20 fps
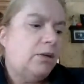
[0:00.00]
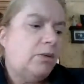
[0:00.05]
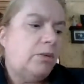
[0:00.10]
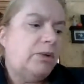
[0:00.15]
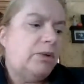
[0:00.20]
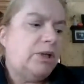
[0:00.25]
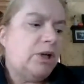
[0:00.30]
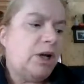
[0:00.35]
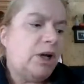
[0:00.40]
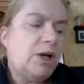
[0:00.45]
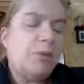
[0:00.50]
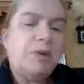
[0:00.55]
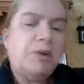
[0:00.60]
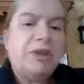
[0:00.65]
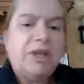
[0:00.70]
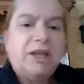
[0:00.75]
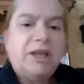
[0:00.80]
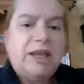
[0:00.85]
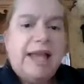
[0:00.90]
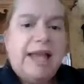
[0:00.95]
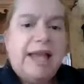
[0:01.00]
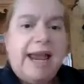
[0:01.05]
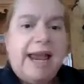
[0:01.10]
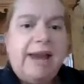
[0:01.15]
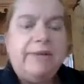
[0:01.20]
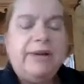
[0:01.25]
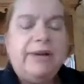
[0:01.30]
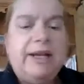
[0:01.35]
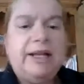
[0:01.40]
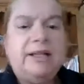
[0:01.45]
when we talk about the
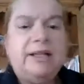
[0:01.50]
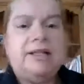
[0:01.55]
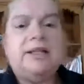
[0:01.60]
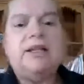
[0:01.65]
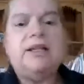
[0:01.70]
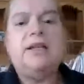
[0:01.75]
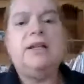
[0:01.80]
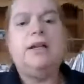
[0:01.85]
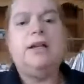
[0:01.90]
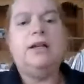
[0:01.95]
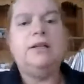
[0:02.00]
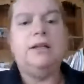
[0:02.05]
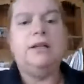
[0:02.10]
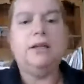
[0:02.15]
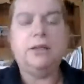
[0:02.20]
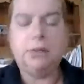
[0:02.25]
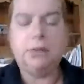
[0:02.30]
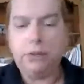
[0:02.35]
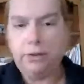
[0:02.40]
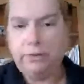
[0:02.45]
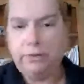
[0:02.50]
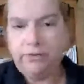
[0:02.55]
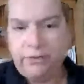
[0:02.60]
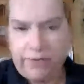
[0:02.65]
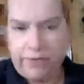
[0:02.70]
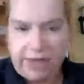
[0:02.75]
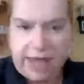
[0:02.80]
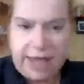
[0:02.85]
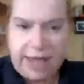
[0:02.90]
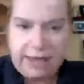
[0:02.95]
larynx, another term for
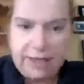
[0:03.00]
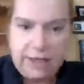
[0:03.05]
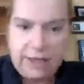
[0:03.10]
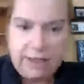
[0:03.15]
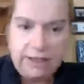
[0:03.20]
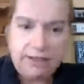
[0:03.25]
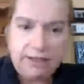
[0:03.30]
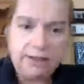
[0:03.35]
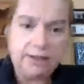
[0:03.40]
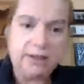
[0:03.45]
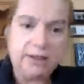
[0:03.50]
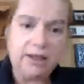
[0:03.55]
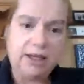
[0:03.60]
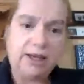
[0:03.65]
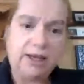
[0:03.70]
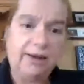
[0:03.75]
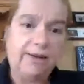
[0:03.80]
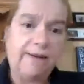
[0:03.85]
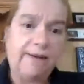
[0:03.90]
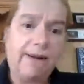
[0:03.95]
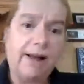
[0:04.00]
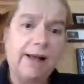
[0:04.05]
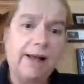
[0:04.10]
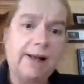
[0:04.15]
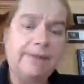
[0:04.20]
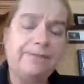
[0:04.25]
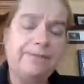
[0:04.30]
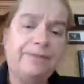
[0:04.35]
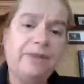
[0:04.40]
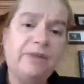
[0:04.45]
that is the
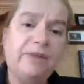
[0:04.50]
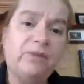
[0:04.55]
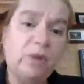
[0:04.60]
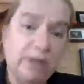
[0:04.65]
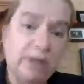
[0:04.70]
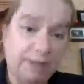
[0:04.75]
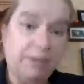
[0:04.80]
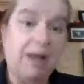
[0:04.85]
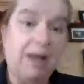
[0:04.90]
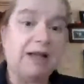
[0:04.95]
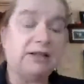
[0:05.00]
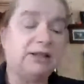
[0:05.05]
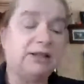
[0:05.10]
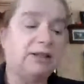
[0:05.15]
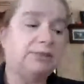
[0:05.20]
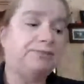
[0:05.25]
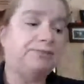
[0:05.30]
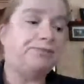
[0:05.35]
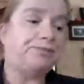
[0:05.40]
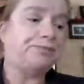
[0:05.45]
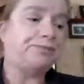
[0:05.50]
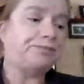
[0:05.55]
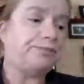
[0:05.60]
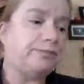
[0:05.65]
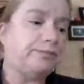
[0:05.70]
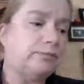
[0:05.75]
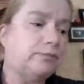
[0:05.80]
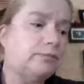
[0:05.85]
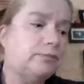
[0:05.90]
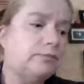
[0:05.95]
voice box.
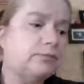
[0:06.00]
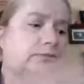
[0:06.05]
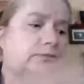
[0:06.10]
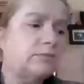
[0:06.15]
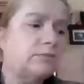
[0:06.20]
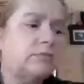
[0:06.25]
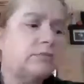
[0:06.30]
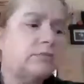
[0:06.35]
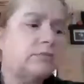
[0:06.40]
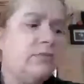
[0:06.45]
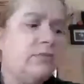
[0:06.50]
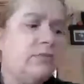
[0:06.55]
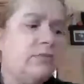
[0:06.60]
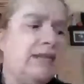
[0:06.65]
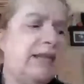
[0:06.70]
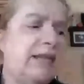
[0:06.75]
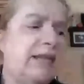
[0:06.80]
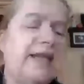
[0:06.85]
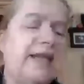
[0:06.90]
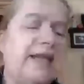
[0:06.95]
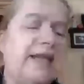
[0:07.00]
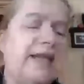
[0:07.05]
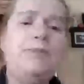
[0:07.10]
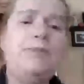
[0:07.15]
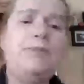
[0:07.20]
And it lies